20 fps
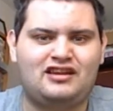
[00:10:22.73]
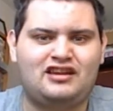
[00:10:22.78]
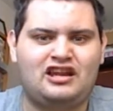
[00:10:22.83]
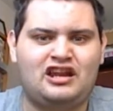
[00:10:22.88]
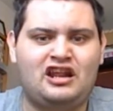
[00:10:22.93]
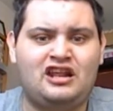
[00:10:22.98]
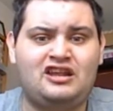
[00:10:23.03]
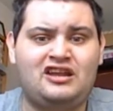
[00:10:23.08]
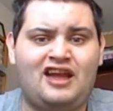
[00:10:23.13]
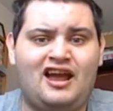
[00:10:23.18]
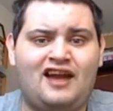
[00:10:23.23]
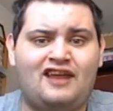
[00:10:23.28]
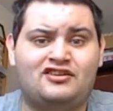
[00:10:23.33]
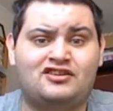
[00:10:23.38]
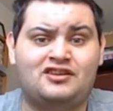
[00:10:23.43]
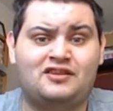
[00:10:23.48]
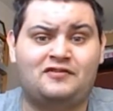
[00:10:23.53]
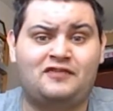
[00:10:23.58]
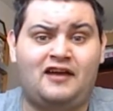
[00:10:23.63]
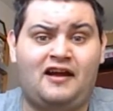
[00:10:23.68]
none of the
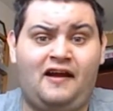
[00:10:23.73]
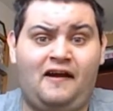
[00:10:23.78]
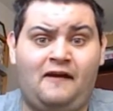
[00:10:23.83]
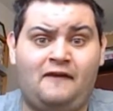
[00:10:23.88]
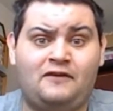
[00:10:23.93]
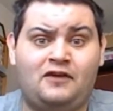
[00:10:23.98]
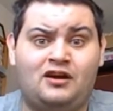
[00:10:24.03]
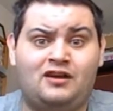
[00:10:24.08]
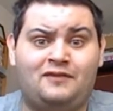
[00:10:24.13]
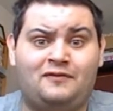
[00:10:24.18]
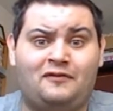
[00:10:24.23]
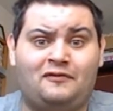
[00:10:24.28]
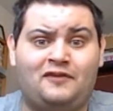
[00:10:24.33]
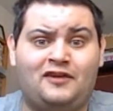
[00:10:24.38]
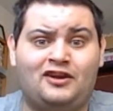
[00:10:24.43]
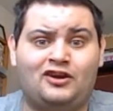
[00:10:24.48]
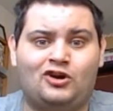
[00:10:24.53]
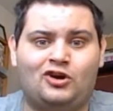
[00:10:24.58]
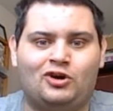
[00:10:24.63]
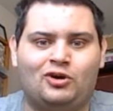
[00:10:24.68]
actors have heard of a
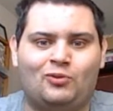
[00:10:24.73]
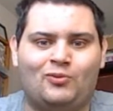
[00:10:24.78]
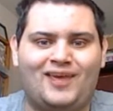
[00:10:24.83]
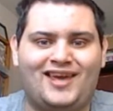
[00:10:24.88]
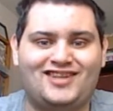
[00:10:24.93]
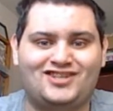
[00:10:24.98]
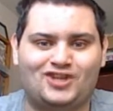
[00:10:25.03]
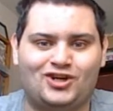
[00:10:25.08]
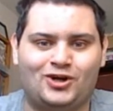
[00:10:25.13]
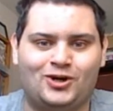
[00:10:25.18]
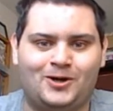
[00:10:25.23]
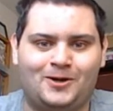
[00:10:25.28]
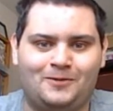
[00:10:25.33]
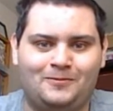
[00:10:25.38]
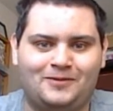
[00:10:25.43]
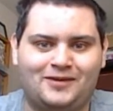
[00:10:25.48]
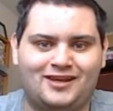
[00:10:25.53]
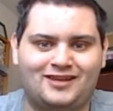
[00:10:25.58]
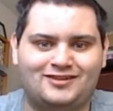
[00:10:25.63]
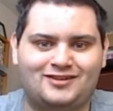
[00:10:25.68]
thing called a razor,
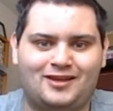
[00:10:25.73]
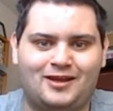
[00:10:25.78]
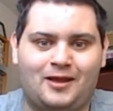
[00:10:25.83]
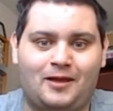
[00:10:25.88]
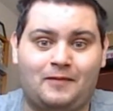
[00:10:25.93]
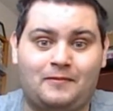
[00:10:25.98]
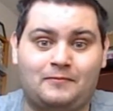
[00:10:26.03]
because